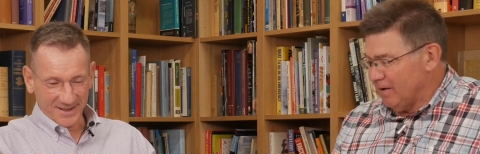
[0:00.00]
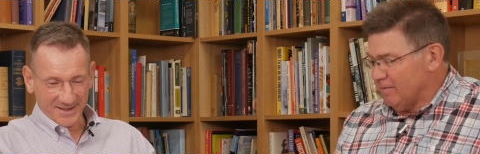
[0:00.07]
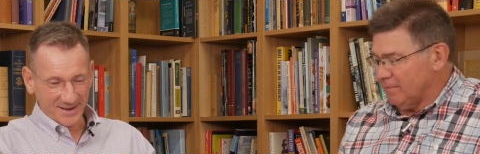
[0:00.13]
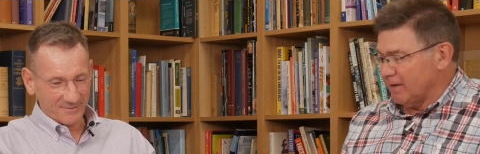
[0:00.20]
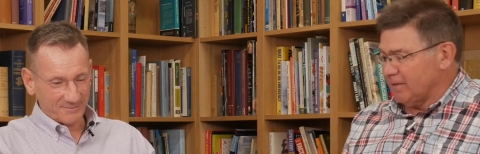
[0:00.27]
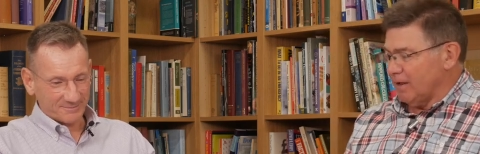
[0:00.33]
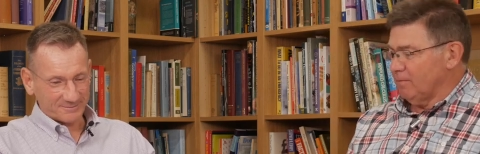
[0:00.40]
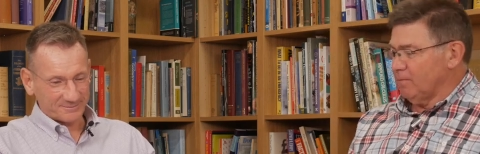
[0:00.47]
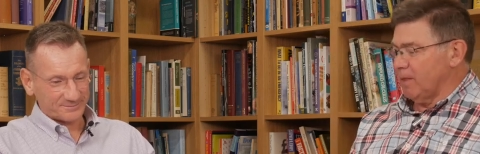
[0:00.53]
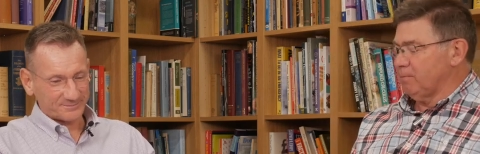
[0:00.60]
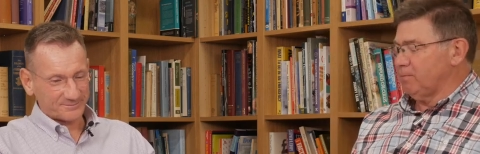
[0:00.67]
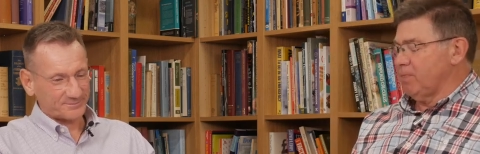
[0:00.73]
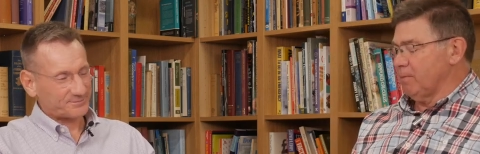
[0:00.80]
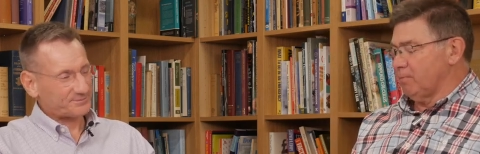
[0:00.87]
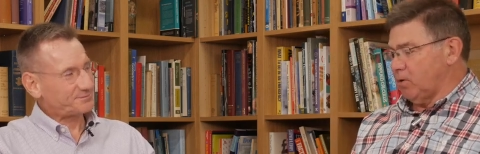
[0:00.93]
Speaker 1: But the,
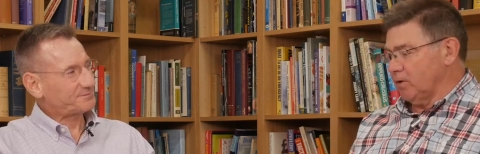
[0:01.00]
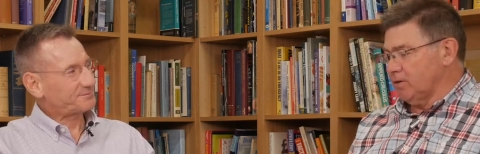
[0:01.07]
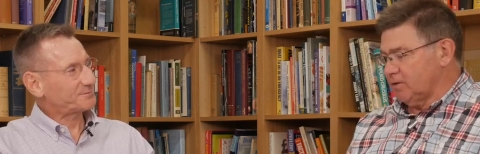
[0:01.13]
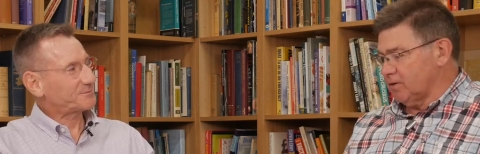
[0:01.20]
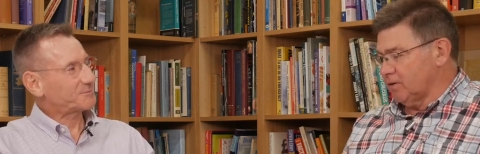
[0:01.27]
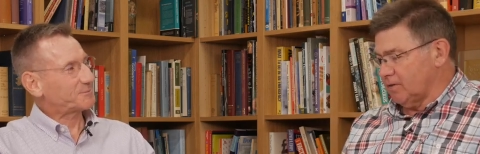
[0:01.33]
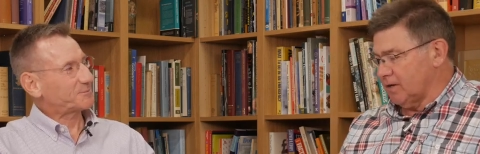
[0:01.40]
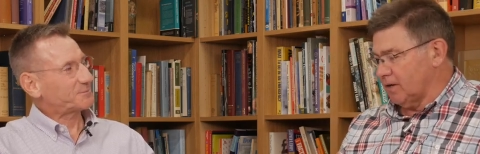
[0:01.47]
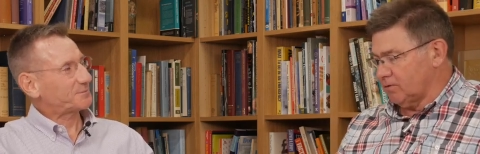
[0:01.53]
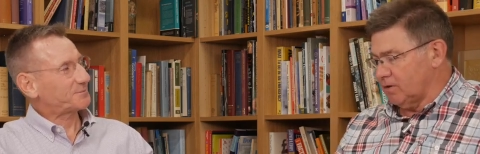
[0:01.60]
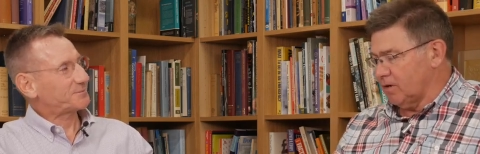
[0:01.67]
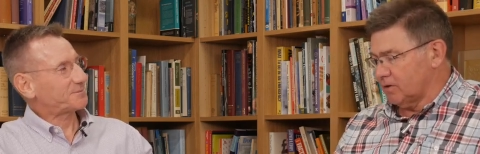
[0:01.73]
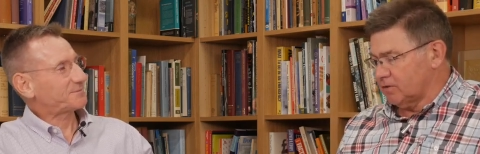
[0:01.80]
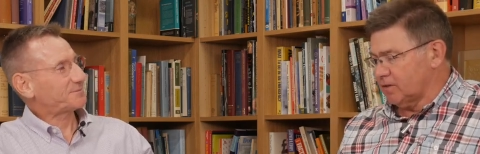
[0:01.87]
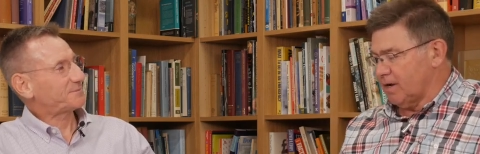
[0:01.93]
the point that
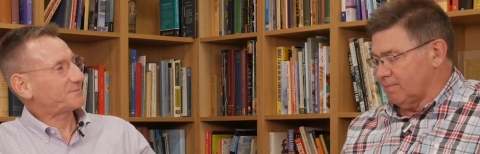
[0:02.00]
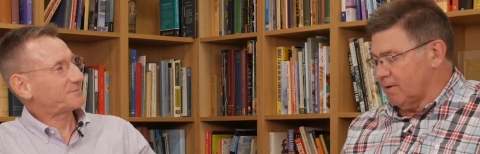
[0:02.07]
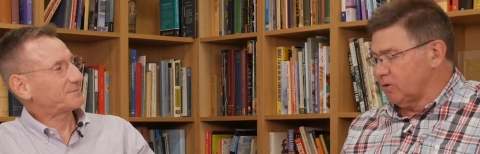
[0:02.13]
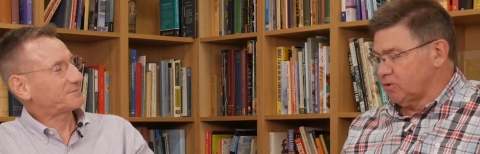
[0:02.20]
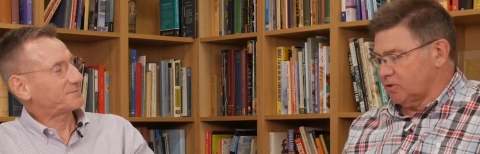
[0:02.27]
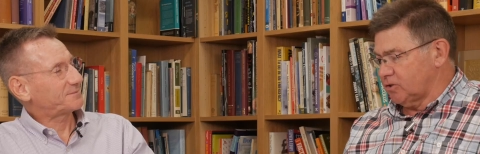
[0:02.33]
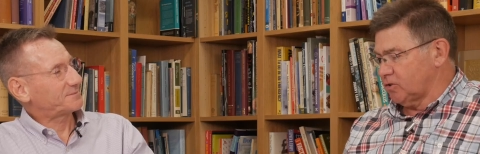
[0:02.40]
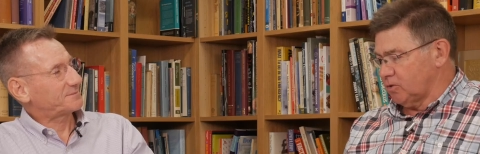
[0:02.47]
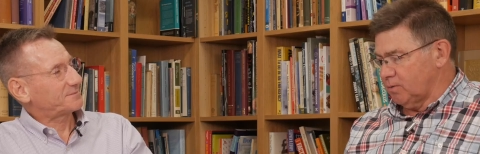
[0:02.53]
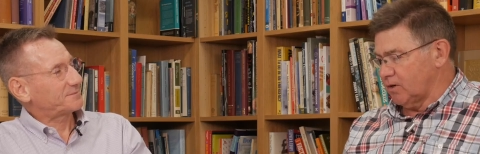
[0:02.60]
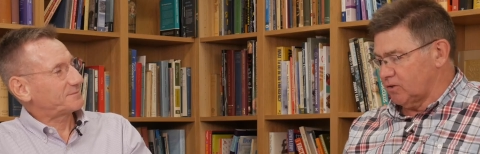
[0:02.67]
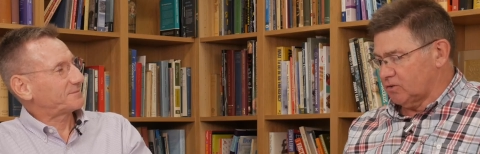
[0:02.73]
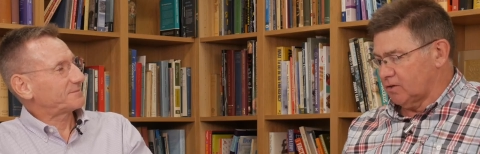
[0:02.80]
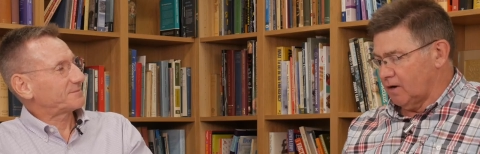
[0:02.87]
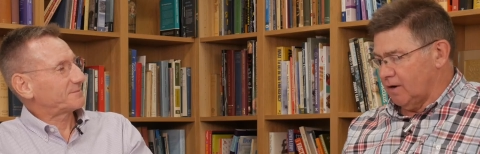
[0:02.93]
has come out to
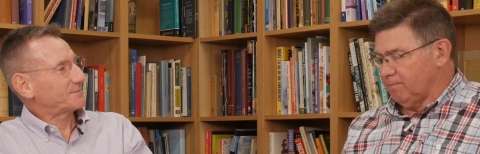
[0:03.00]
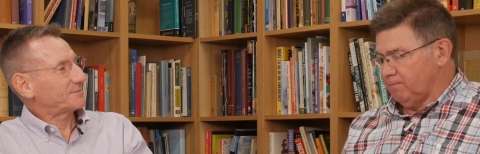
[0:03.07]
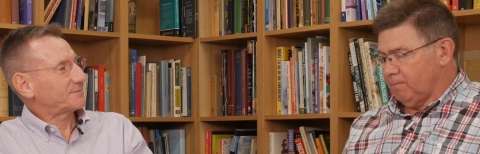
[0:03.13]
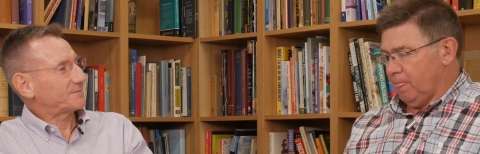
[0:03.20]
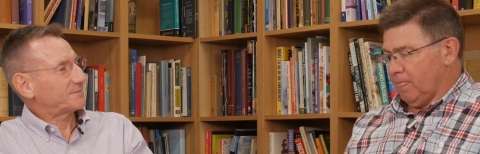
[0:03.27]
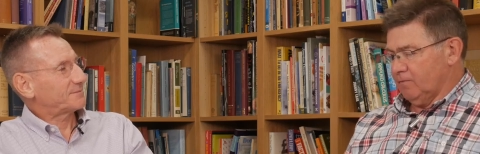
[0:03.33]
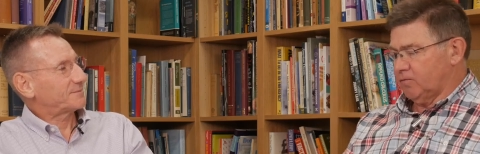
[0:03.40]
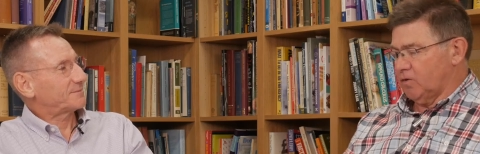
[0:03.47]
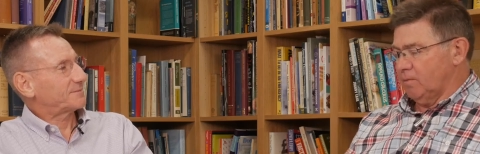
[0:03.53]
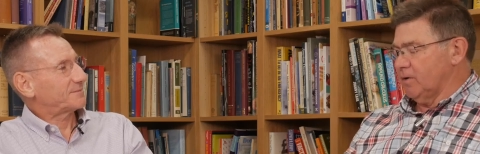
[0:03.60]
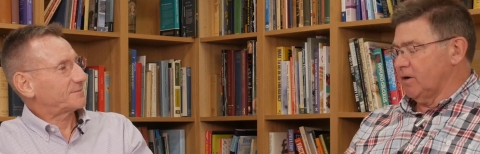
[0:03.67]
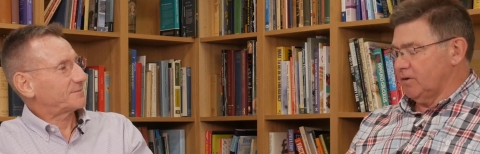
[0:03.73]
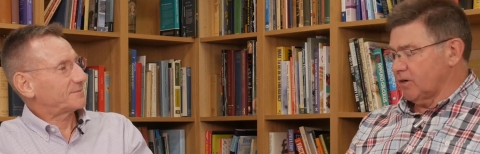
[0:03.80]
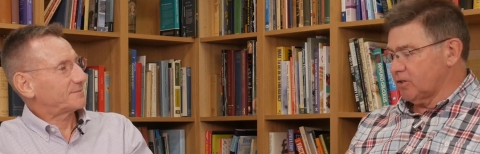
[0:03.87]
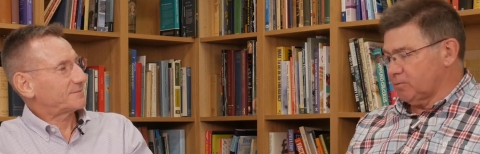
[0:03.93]
us from
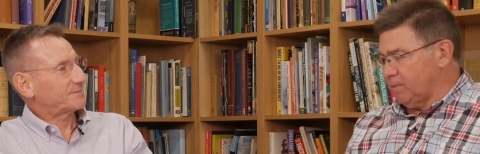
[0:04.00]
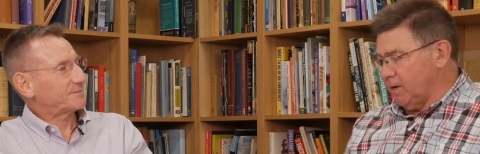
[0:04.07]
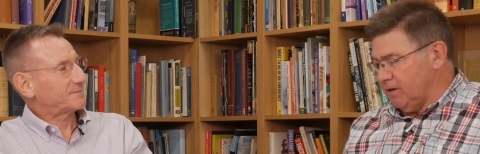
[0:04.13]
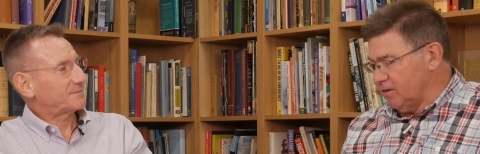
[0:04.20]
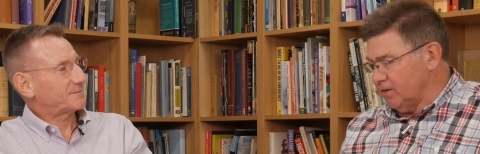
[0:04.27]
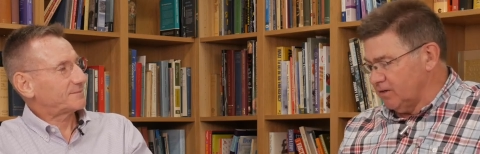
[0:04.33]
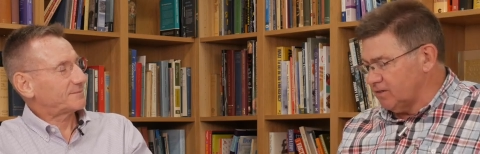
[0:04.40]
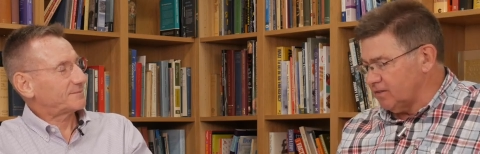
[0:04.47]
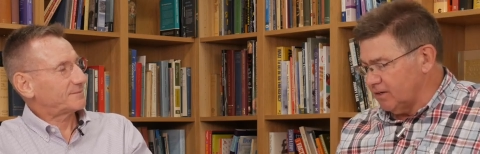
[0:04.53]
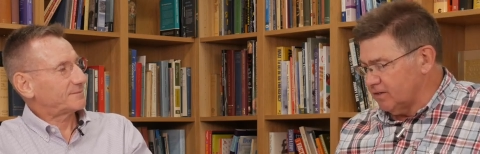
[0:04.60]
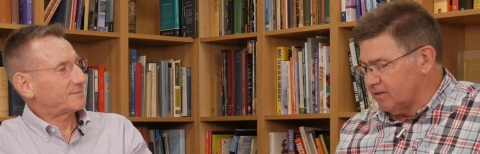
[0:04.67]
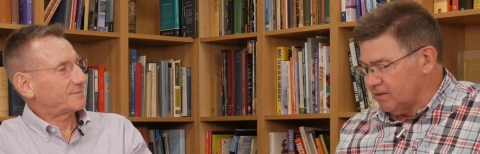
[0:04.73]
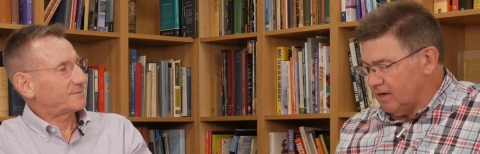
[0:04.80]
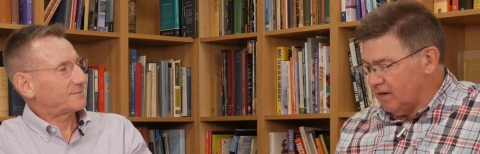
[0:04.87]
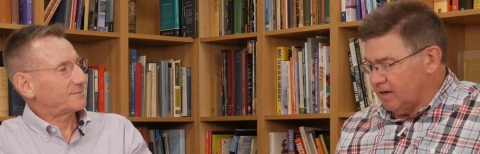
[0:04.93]
our
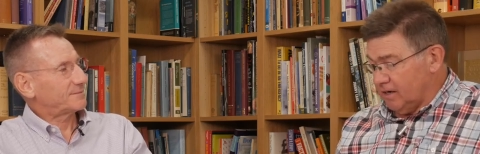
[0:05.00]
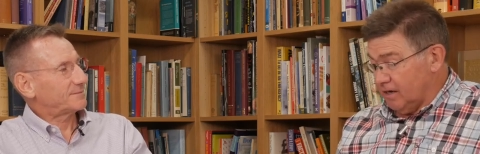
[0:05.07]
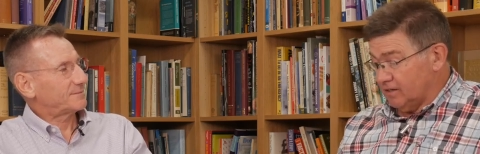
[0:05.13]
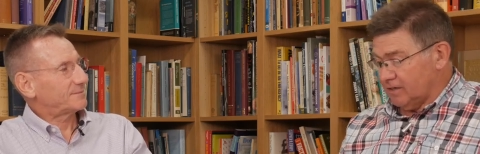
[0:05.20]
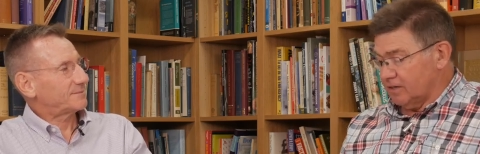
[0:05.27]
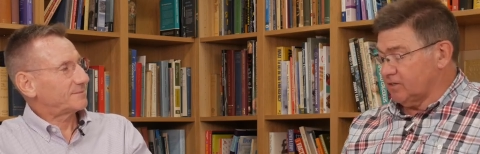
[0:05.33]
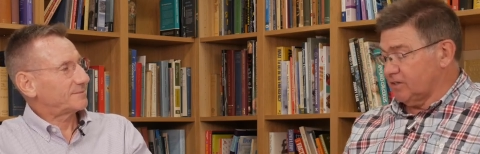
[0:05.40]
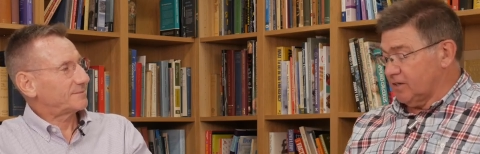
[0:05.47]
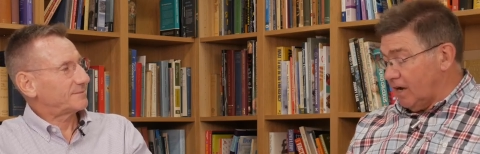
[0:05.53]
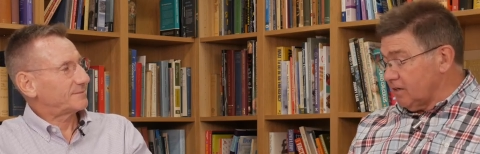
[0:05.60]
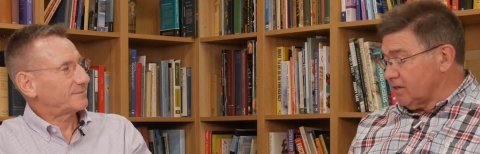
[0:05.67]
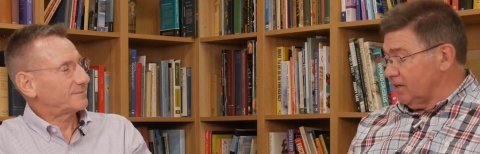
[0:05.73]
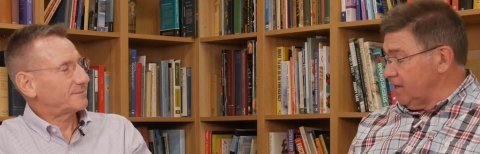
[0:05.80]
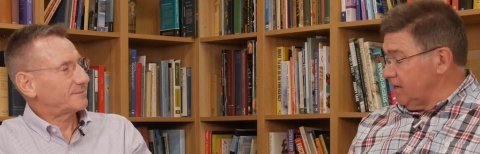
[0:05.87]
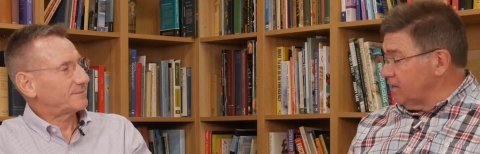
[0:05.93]
experiences is that
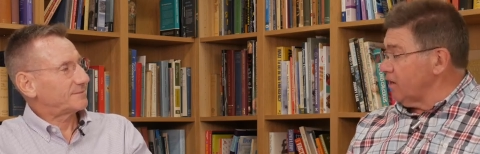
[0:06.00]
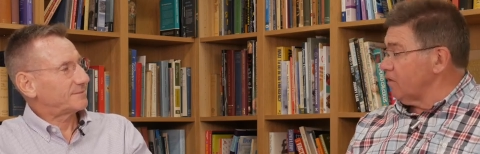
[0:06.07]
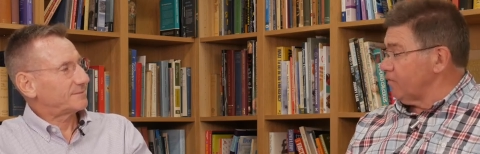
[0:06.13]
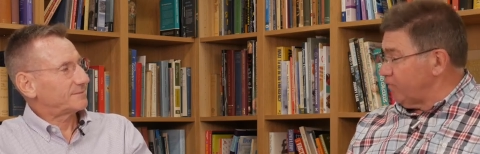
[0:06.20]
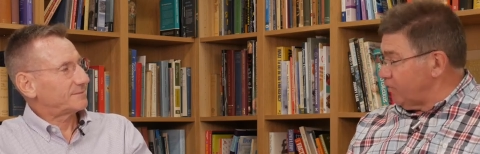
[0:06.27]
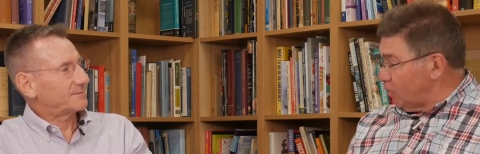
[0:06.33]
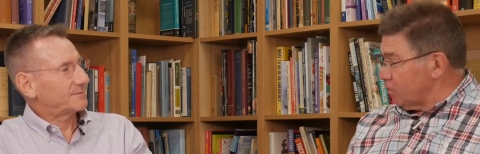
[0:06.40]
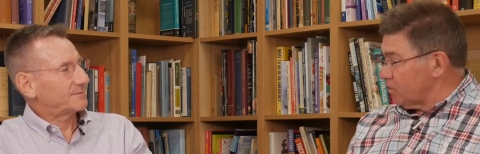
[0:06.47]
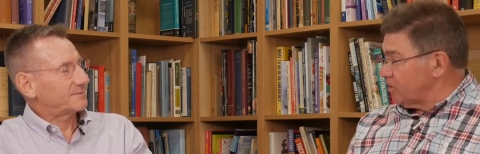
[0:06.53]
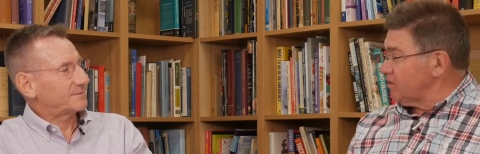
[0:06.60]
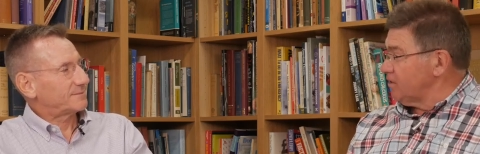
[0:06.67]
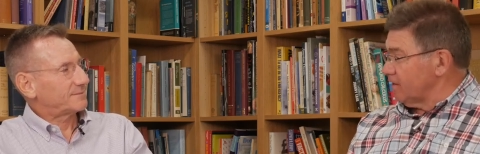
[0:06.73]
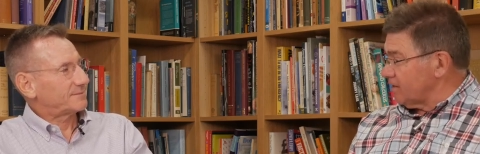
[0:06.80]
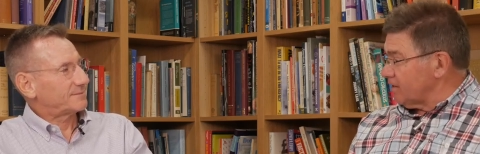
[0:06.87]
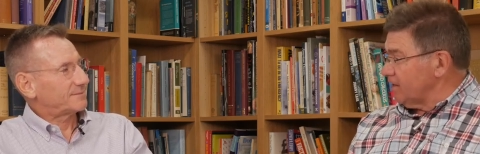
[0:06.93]
sadly and
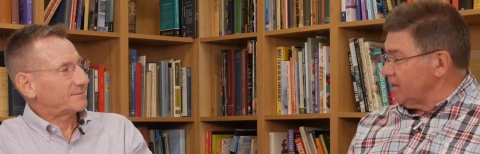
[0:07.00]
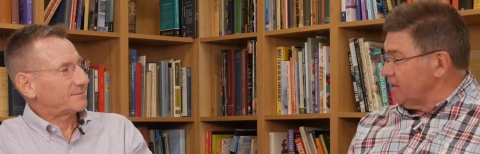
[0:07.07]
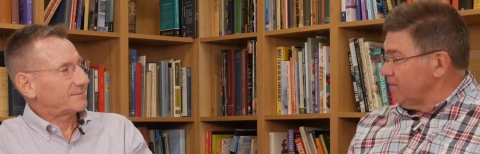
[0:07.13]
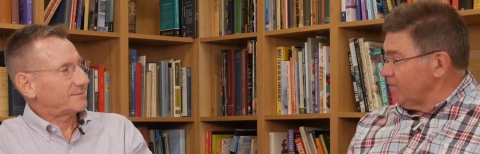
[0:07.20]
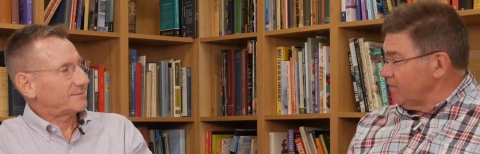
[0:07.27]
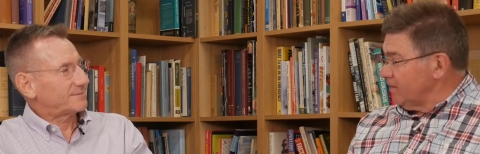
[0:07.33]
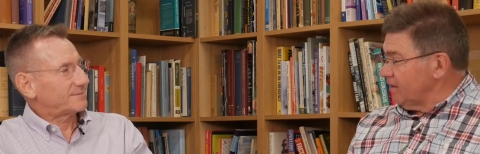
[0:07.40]
unfortunately,